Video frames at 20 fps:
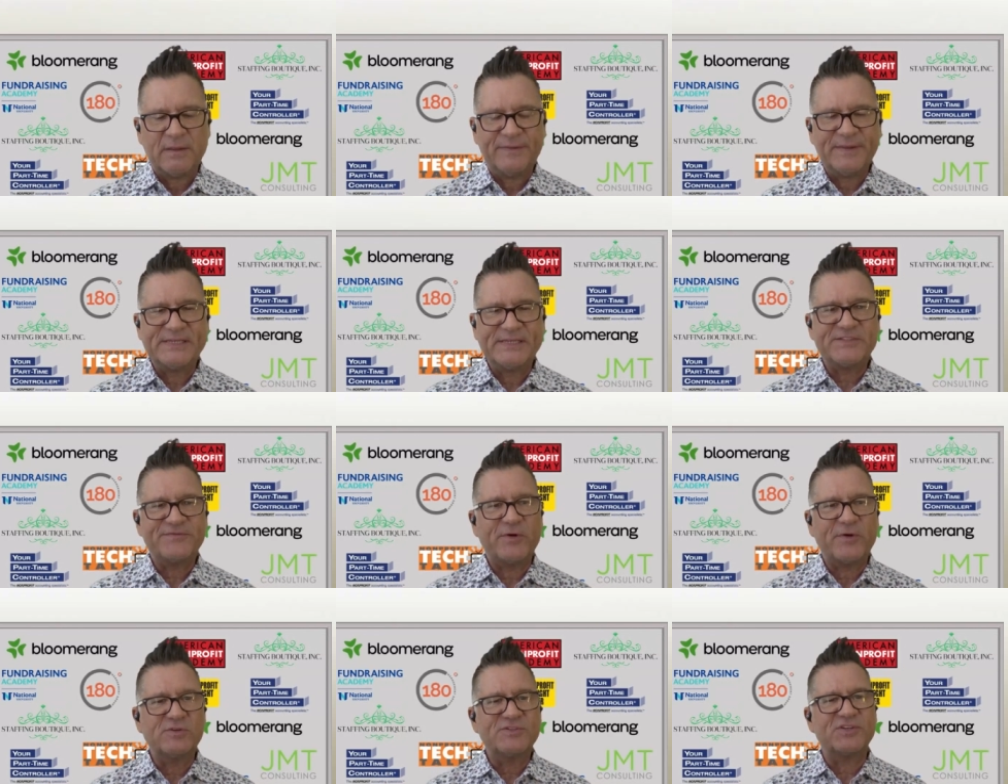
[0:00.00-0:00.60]
these
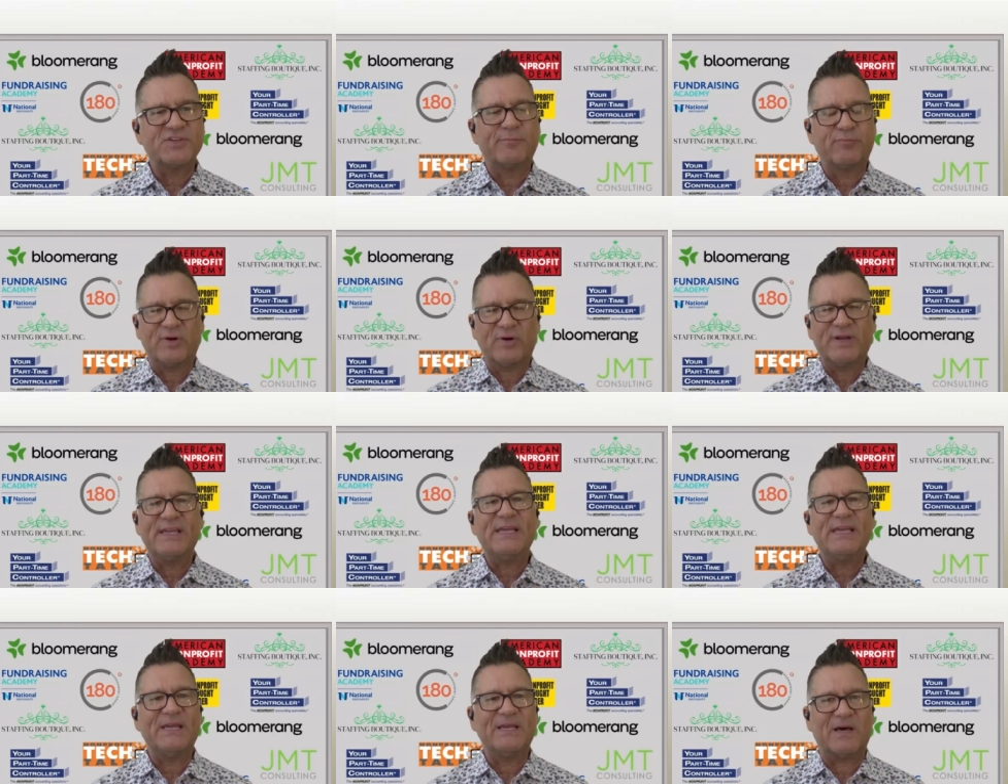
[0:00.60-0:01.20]
folks are
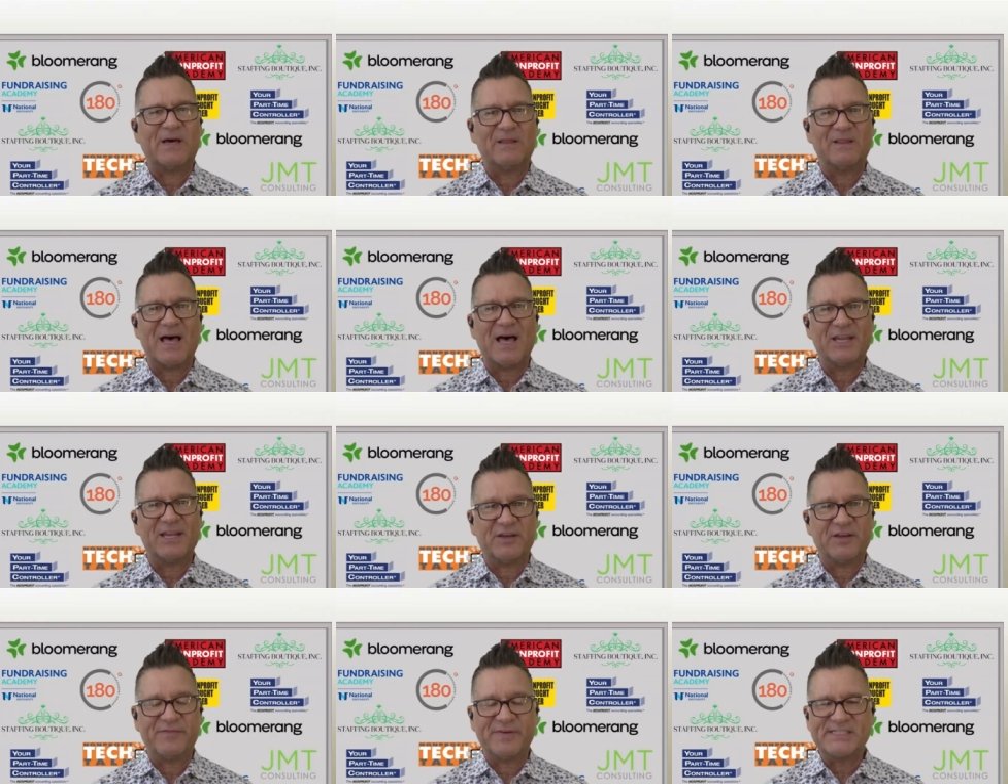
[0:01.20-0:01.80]
bringing a
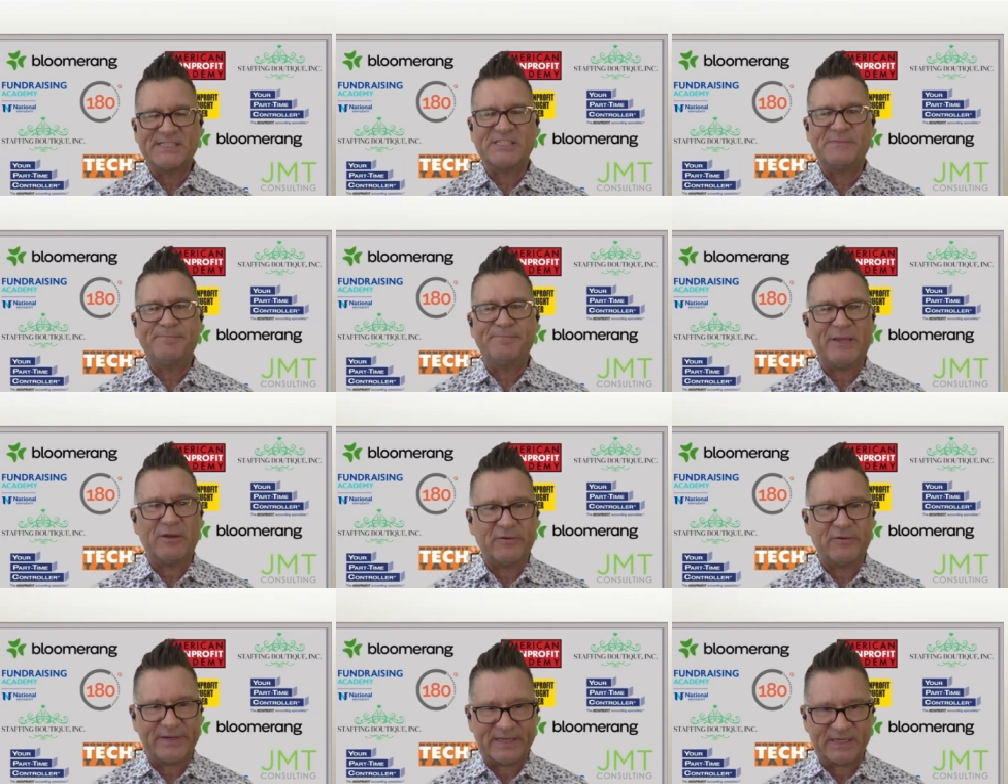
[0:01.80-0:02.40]
lot of
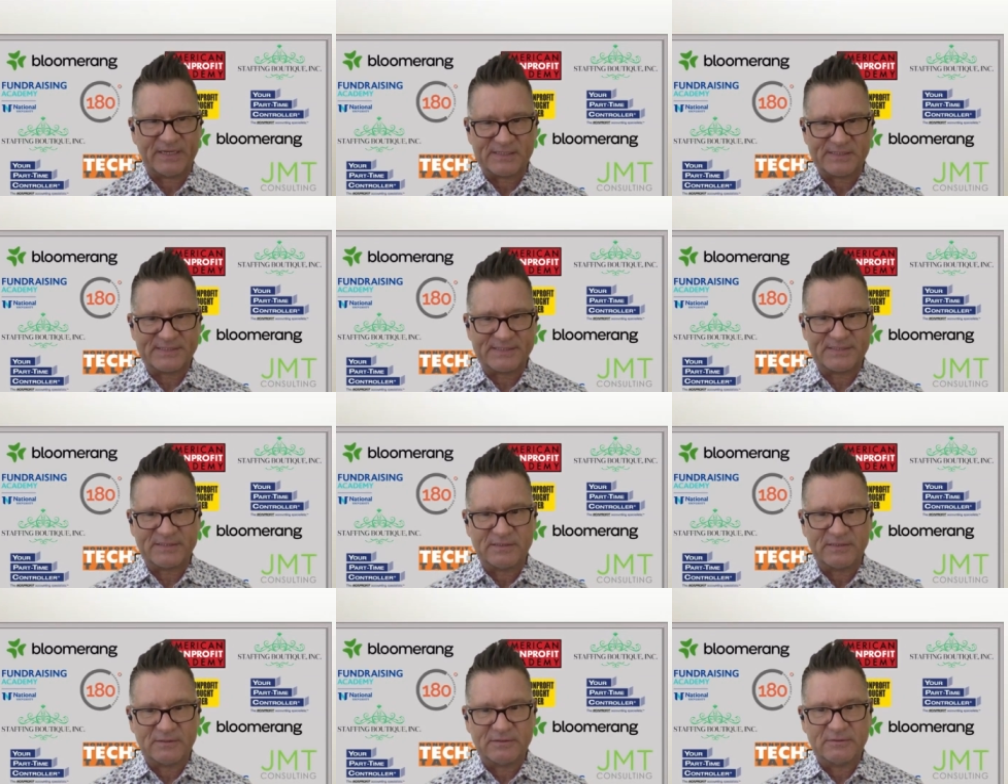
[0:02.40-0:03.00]

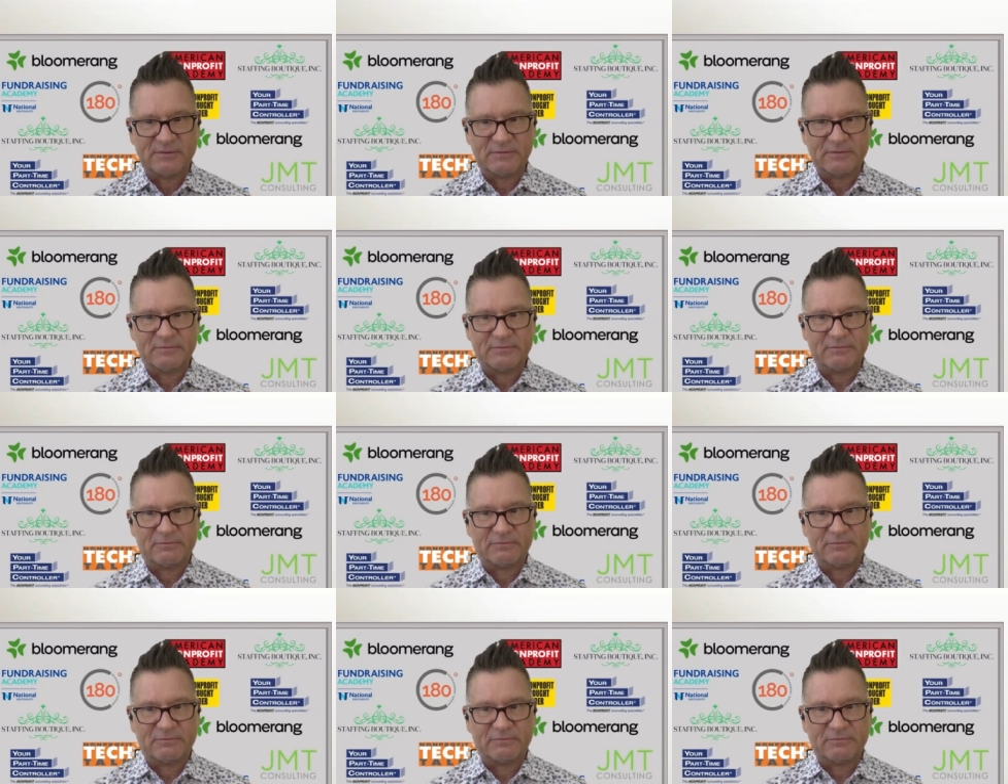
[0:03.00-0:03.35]
experience yeah.